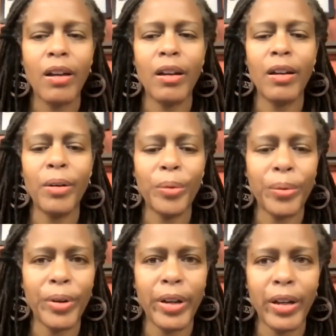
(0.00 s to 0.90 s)

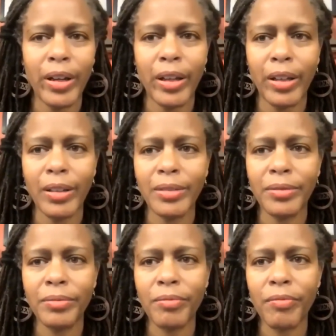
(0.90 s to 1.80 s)
All right.
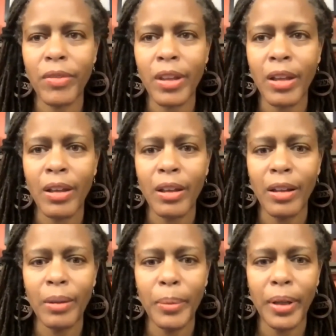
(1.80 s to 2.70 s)

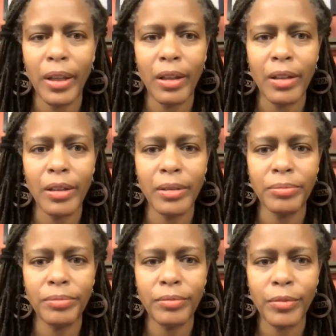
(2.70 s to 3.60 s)
Let me
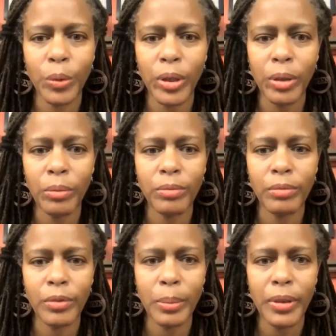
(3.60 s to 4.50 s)
wait.
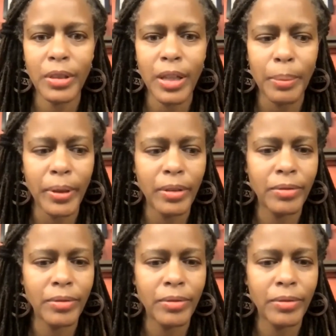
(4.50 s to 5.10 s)
Let me stop it.